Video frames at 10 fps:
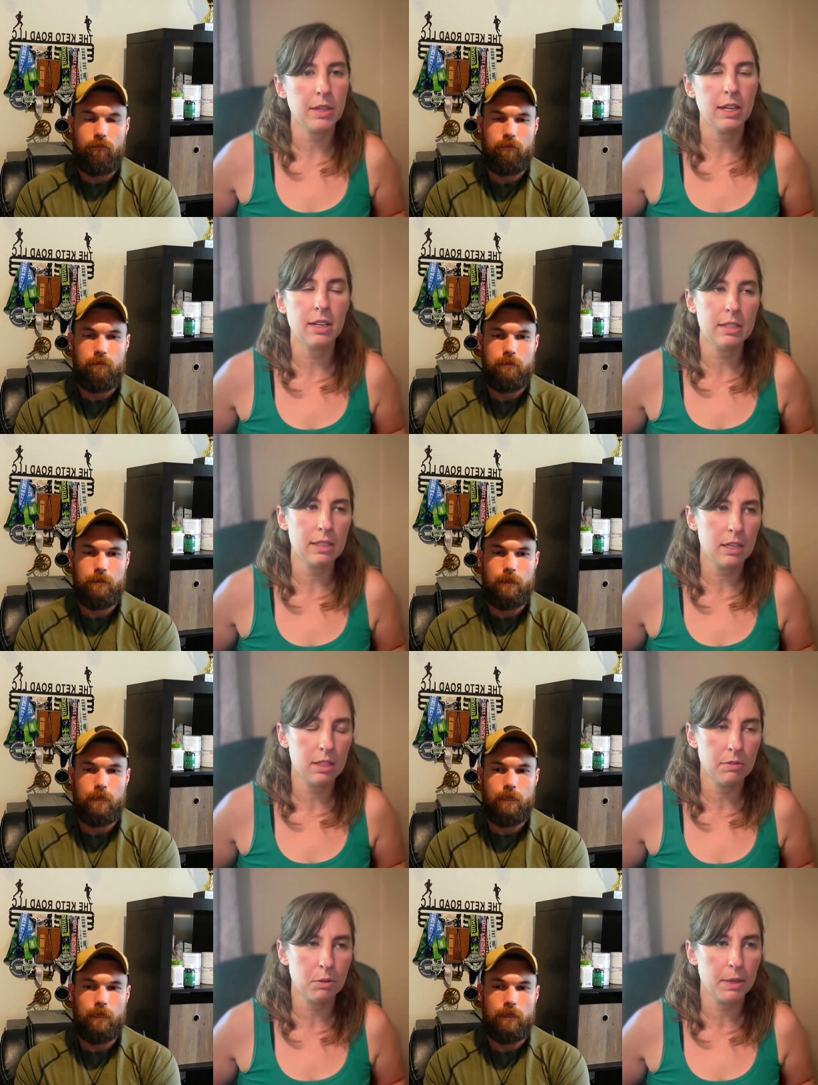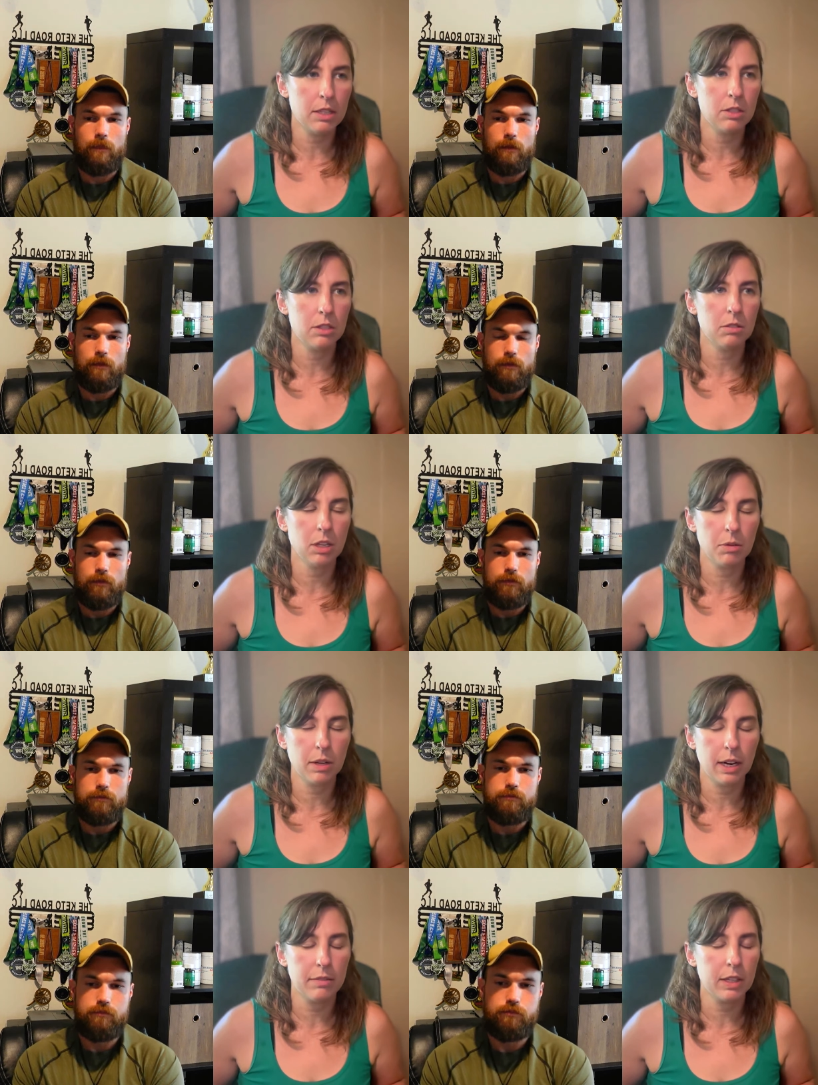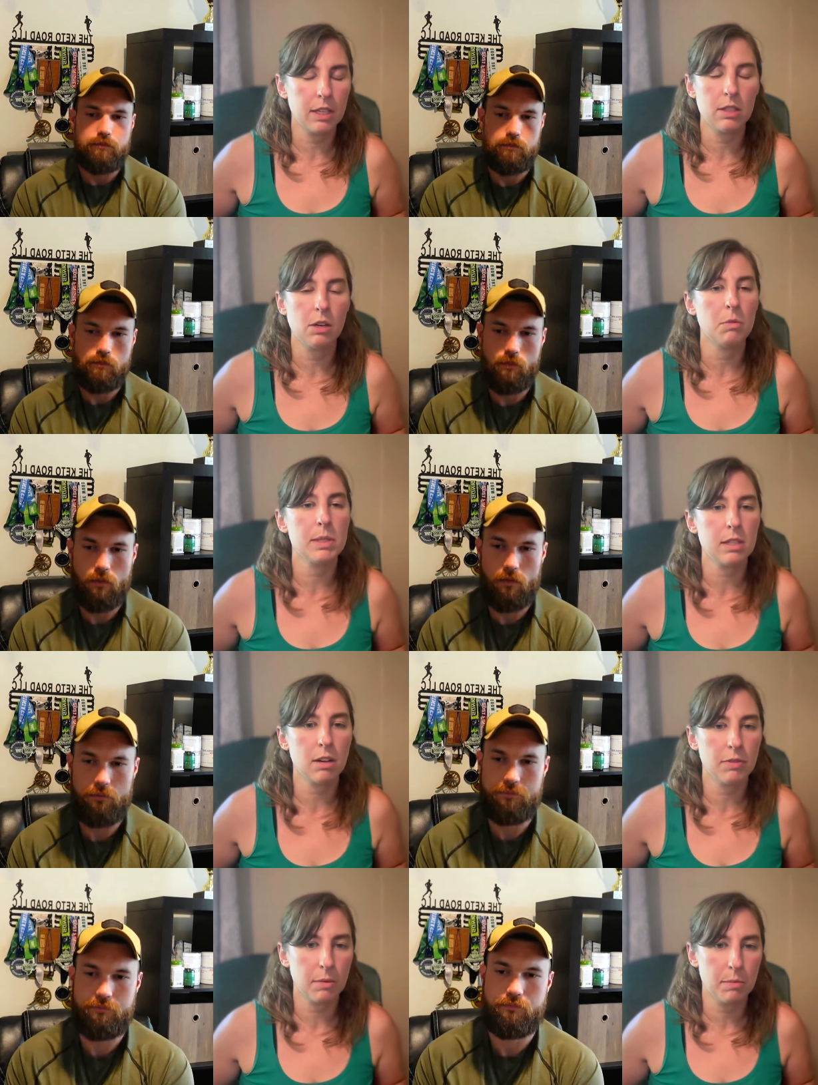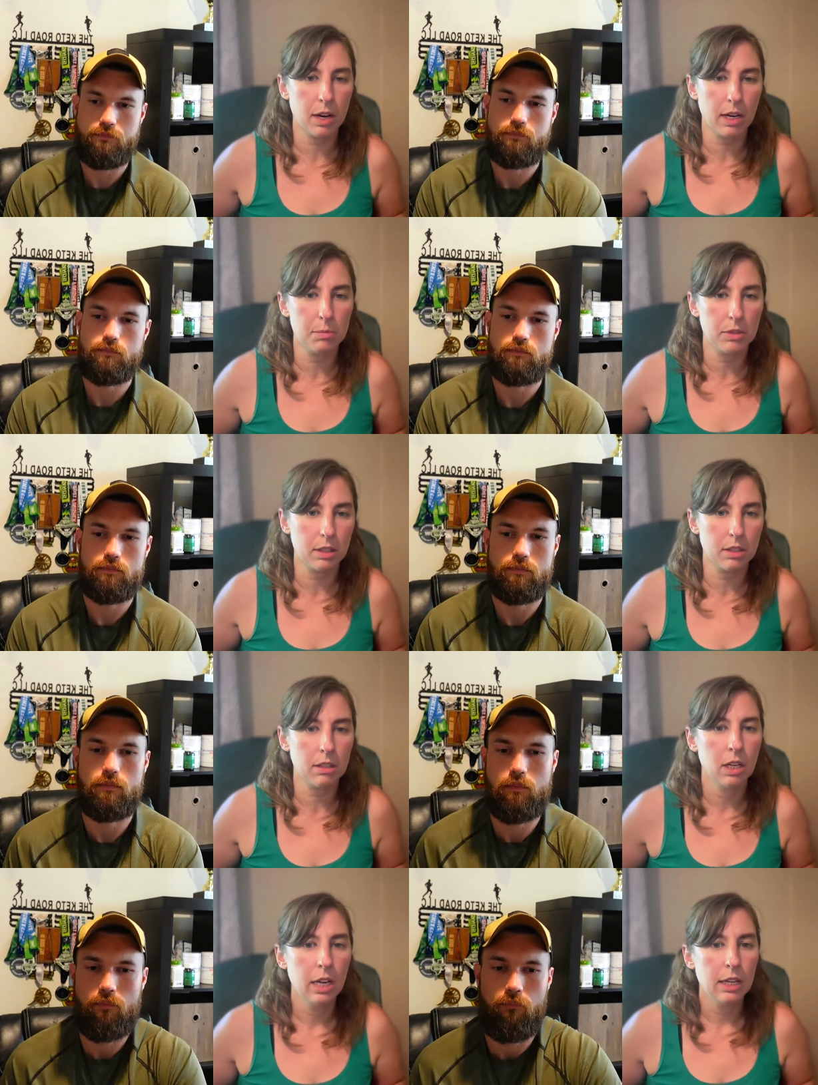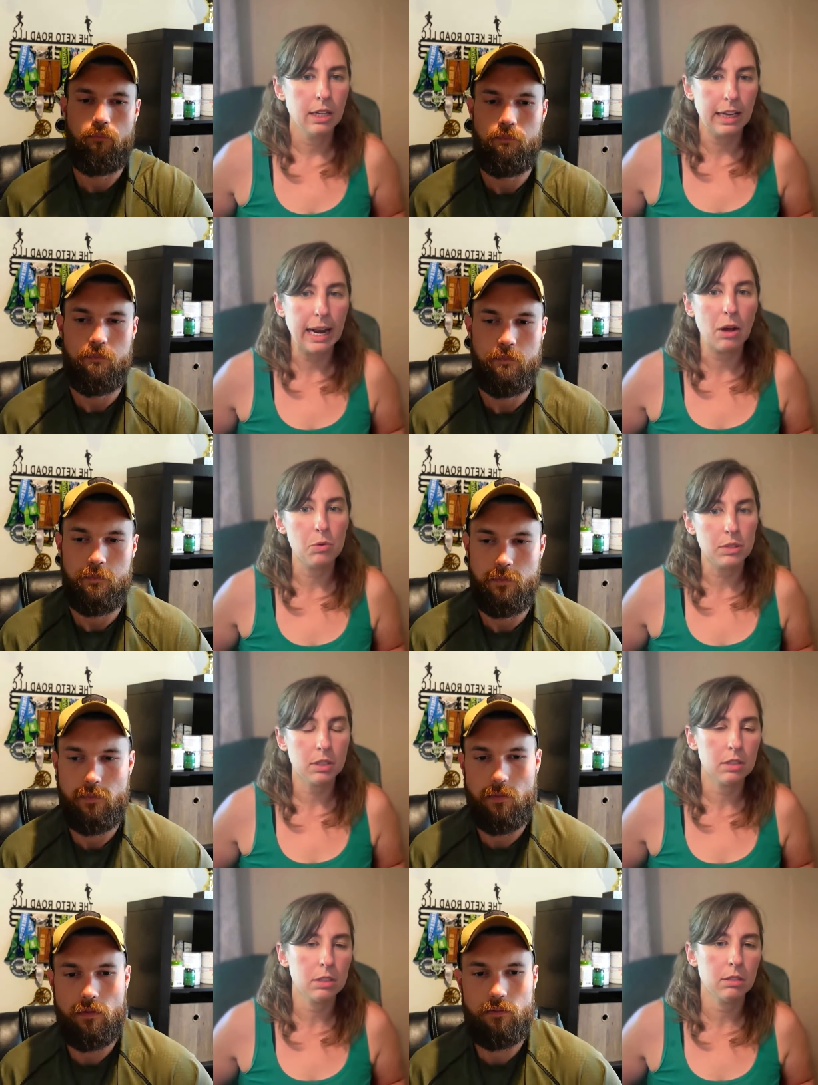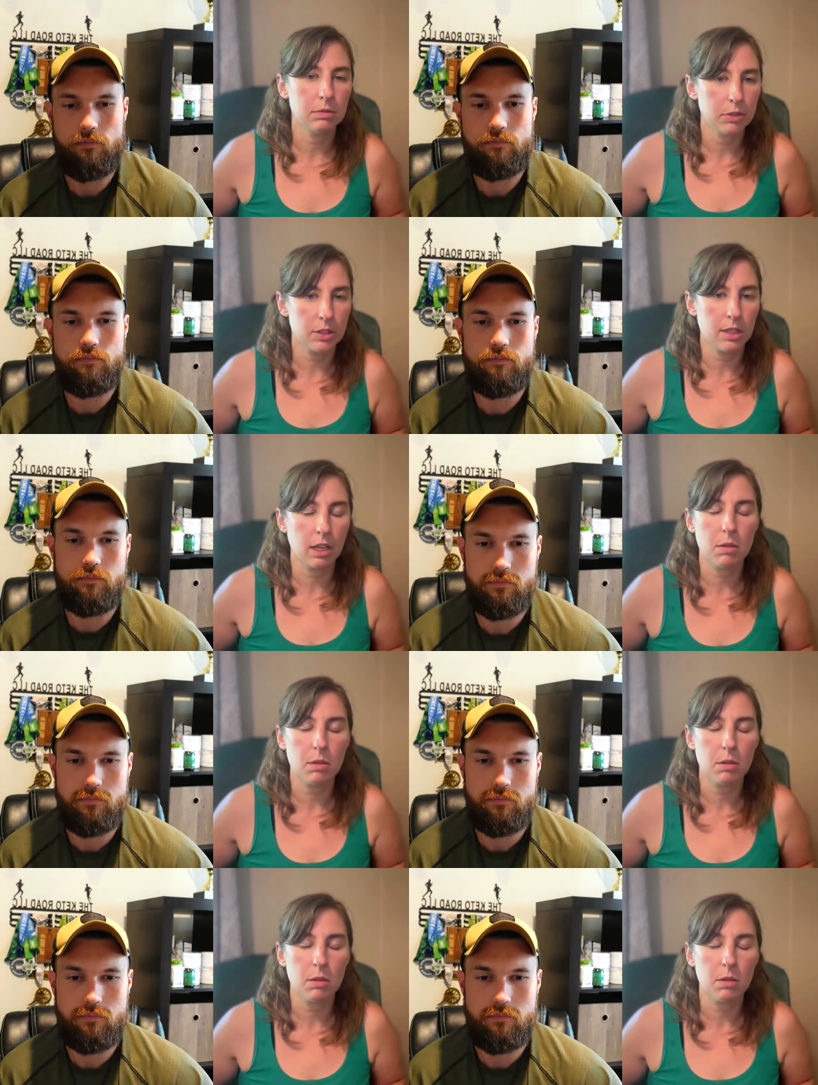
Speaker 1: that. And it's easy for me to do, you know, when I have the kids at home and stuff and I'm not able to get out first thing in the